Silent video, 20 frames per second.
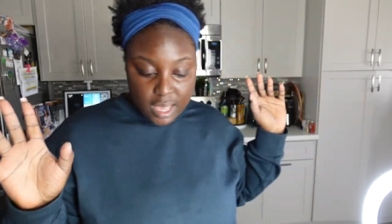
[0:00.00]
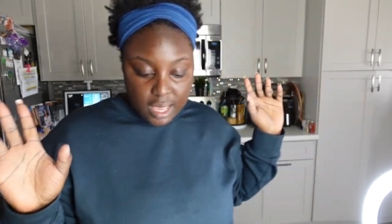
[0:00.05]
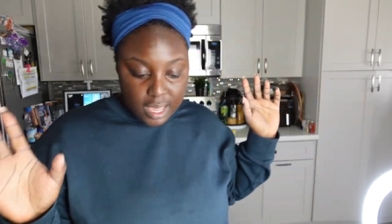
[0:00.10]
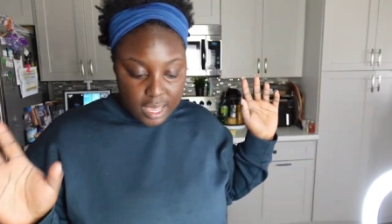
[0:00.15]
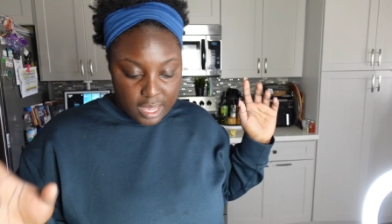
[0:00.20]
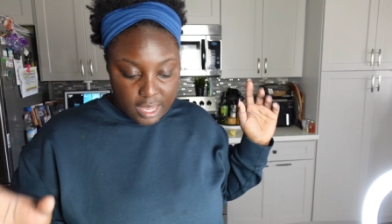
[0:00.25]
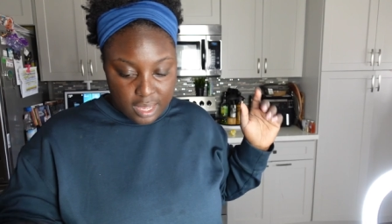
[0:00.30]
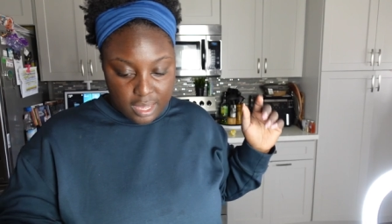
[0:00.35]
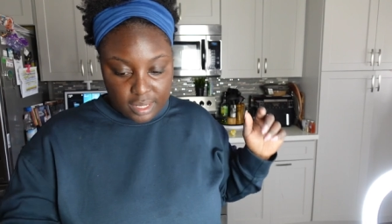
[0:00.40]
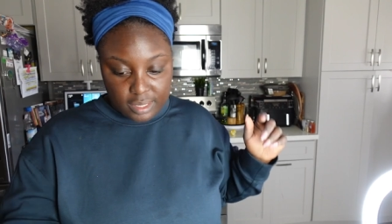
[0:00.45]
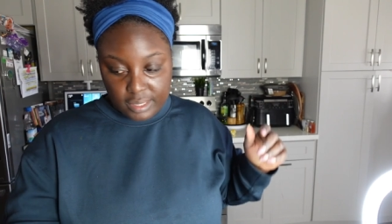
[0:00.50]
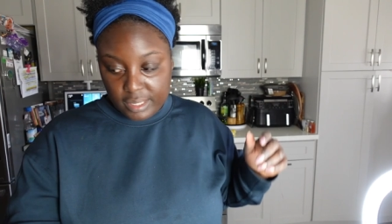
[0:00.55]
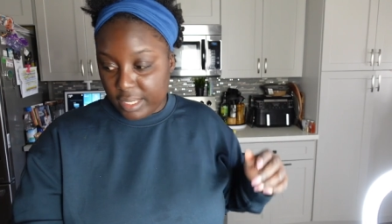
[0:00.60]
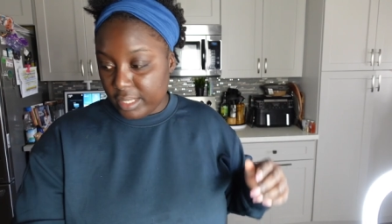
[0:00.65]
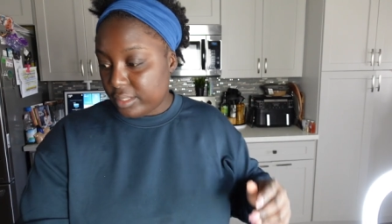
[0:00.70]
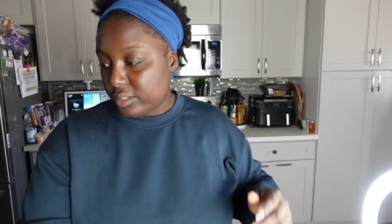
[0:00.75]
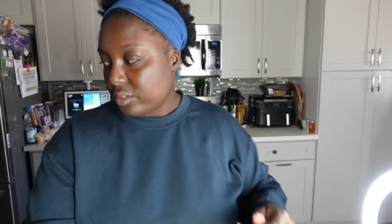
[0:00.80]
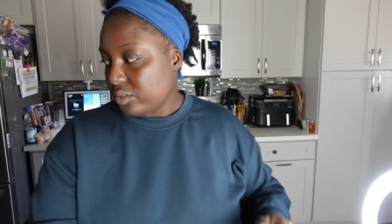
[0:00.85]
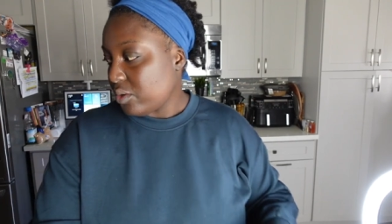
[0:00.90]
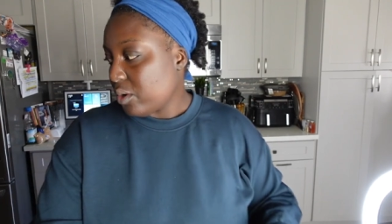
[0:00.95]
and
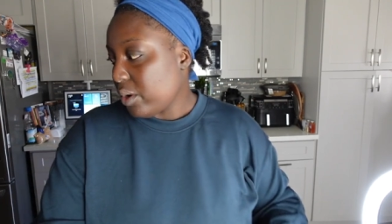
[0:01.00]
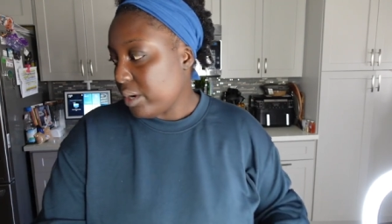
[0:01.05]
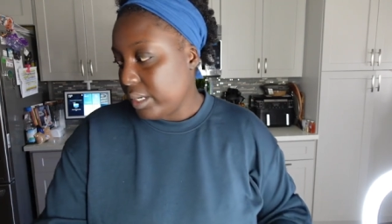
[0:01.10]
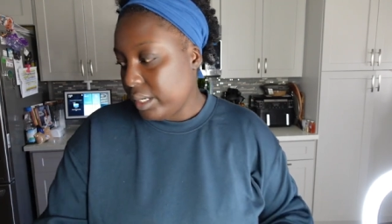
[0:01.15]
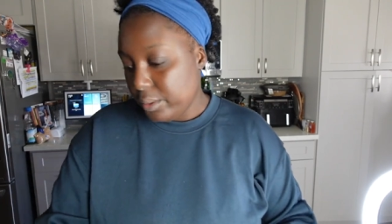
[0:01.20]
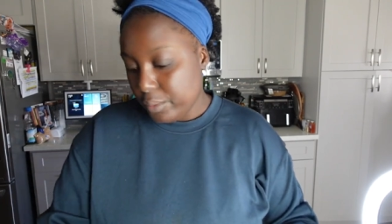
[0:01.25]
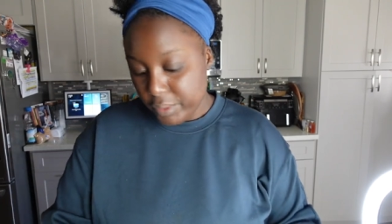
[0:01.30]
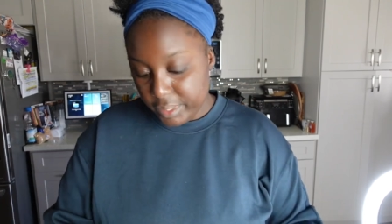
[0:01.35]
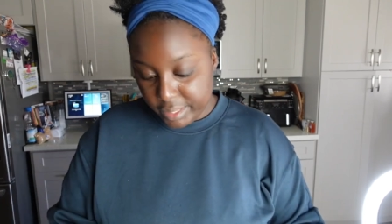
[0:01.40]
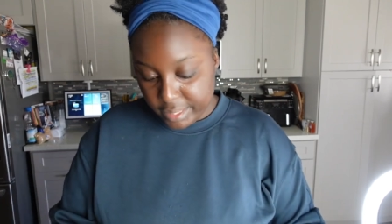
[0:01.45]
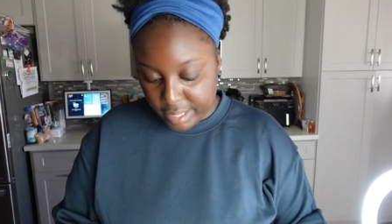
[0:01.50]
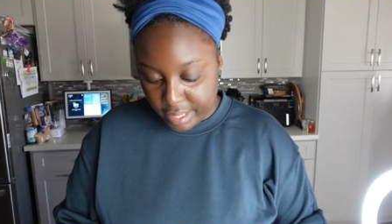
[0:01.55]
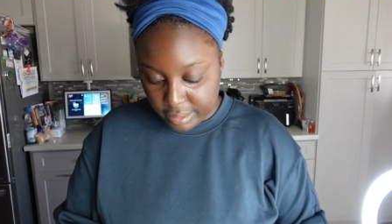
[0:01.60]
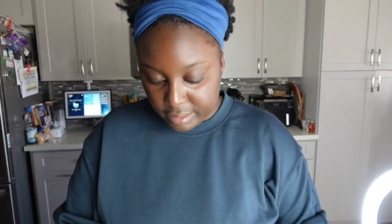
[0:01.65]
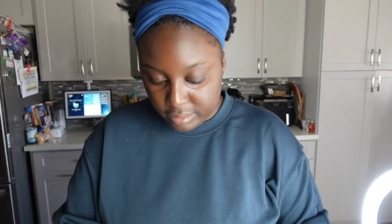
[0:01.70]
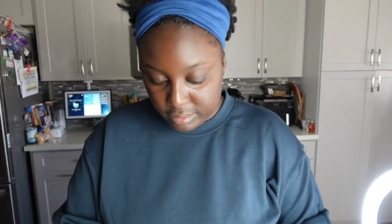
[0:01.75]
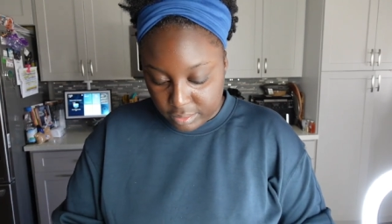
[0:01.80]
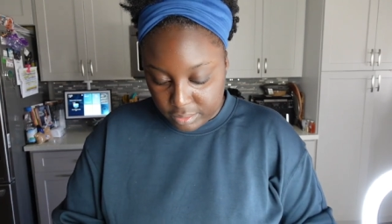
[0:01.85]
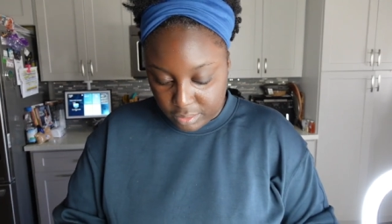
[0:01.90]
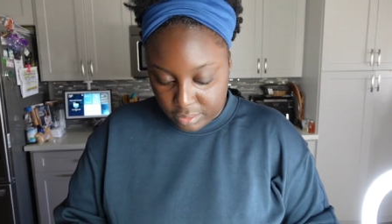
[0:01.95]
get started with
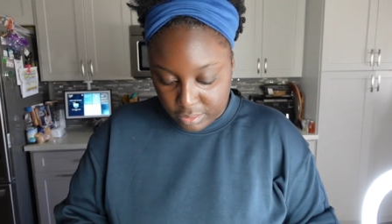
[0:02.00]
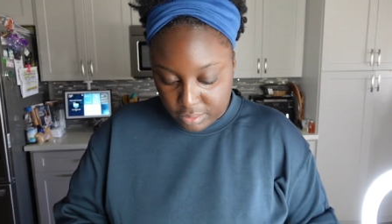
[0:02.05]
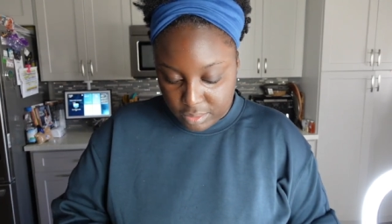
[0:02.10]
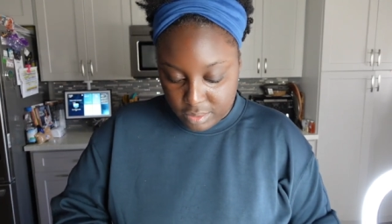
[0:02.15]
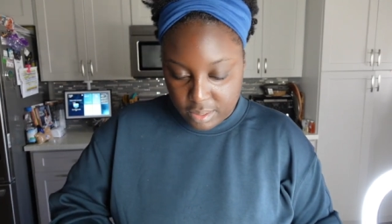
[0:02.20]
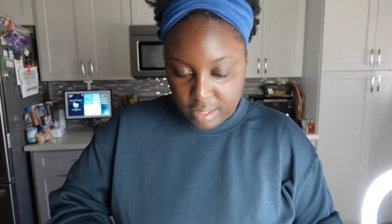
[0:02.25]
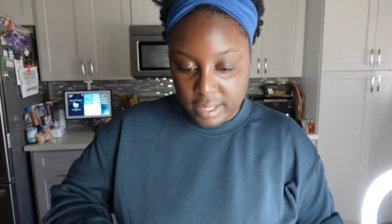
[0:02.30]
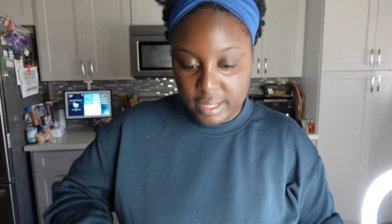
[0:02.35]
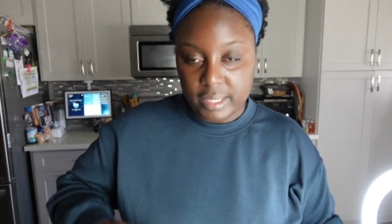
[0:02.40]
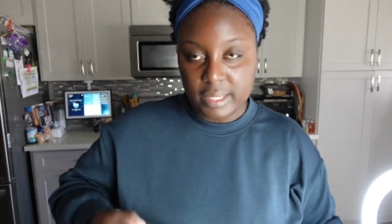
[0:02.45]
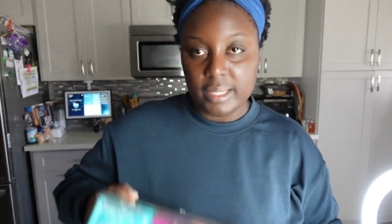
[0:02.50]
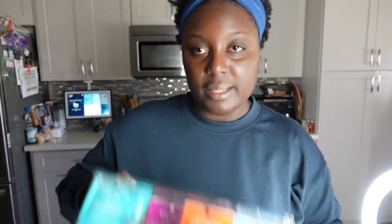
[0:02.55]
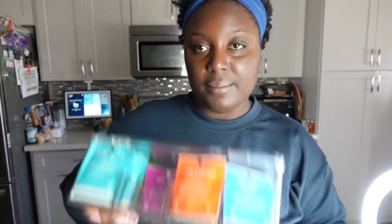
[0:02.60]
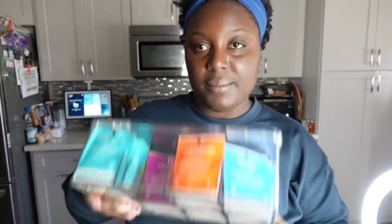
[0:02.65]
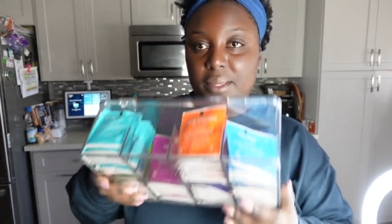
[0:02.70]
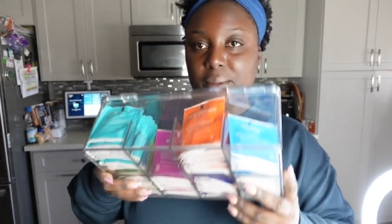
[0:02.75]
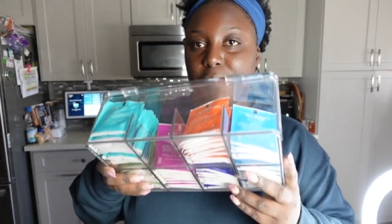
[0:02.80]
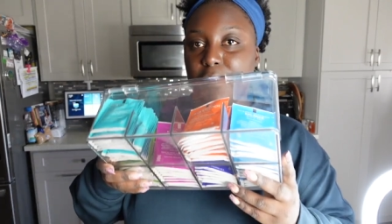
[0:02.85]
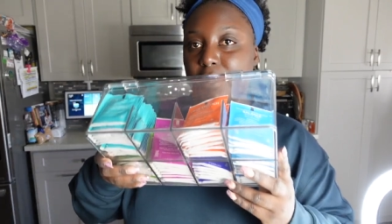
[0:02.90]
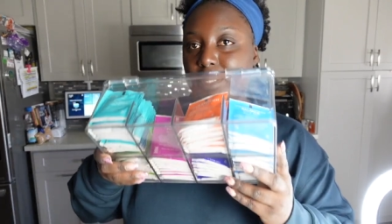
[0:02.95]
that. So let
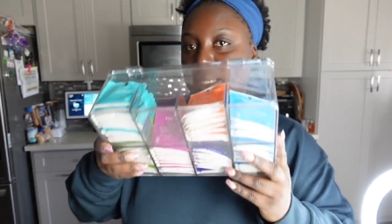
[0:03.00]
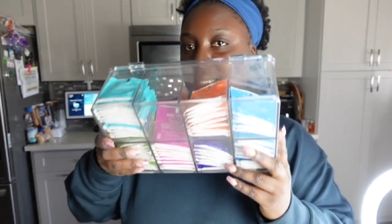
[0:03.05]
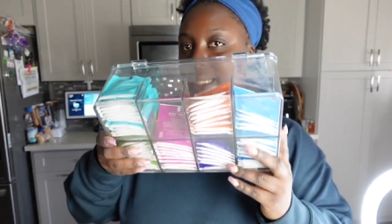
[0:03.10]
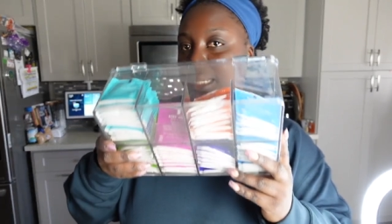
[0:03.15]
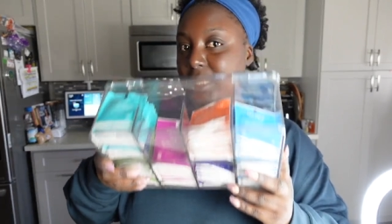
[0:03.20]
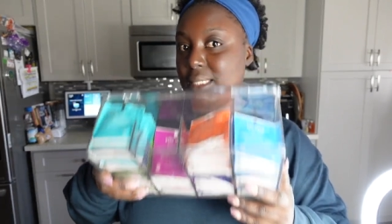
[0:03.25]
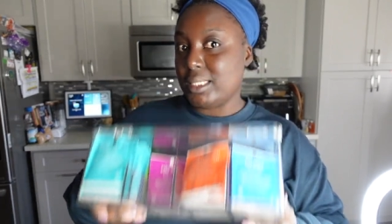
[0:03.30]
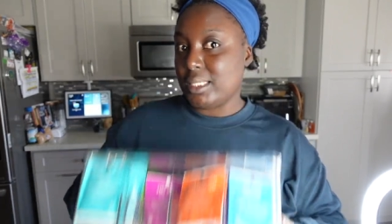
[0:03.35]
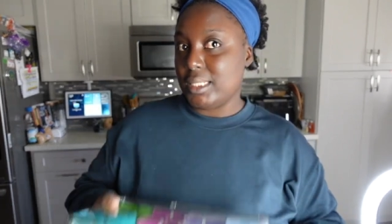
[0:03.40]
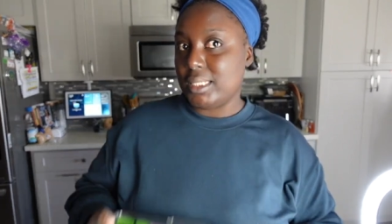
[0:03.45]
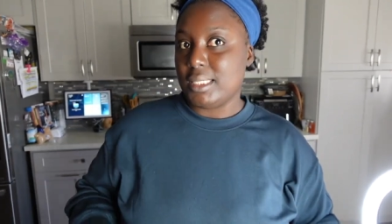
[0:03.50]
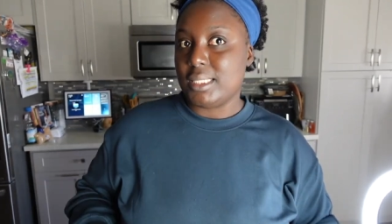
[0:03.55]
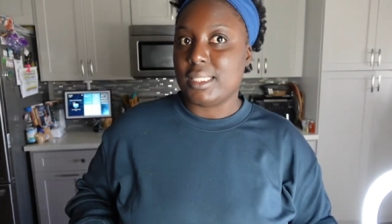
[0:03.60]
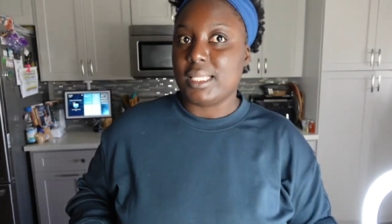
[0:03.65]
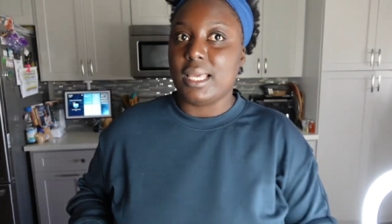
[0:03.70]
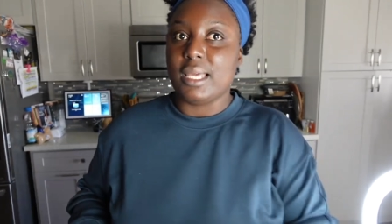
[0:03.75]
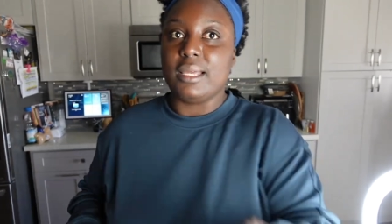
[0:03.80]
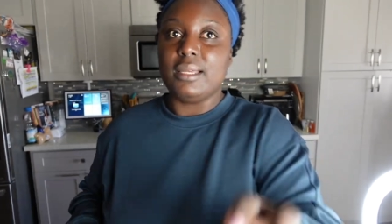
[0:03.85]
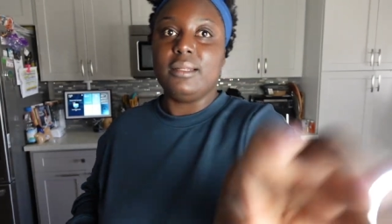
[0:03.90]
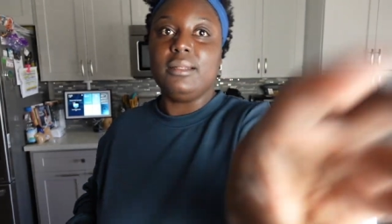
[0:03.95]
me put these to the
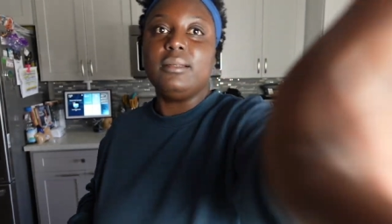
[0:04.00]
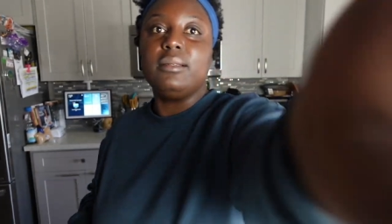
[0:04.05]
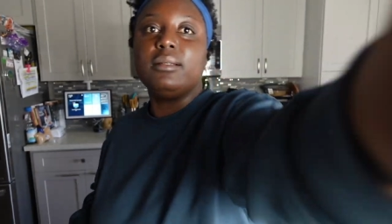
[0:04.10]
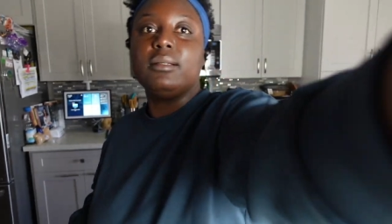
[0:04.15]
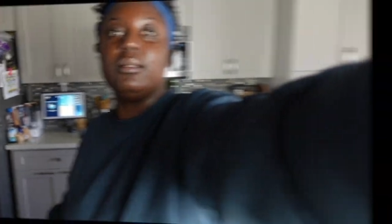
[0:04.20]
side.